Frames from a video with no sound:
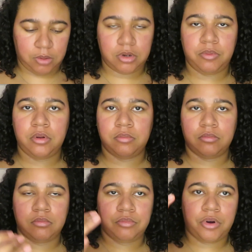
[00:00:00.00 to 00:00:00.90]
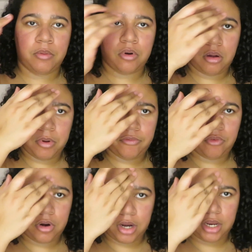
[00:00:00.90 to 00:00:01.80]
I'm going to put primer on my
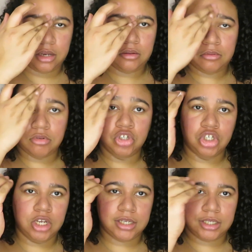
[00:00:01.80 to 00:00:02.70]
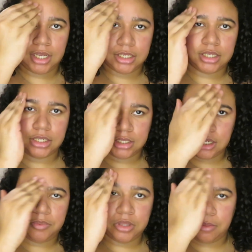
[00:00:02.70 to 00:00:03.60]
forehead just in case I decide
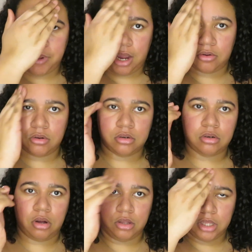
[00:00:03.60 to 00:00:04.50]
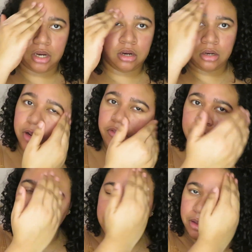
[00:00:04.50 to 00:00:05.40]
to put the powder on there. And I feel
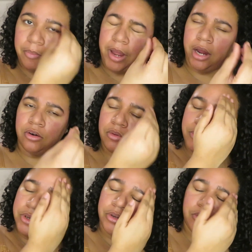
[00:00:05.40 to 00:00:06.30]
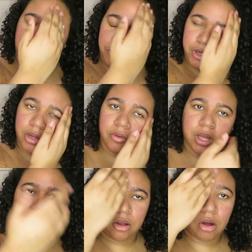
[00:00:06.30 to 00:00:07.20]
like the powder would do pretty
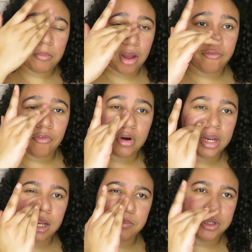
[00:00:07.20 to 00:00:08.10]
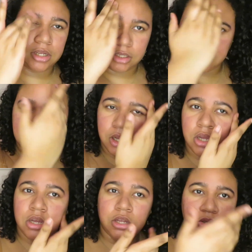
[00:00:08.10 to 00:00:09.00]
okay on my forehead because
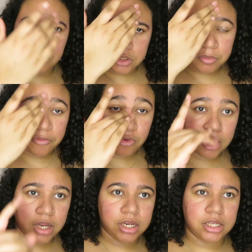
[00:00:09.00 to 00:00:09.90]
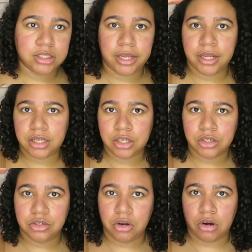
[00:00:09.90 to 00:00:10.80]
usually my forehead is like
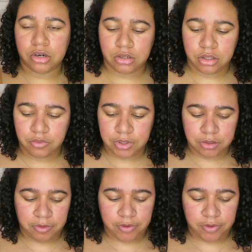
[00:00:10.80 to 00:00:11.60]
darker than the rest of my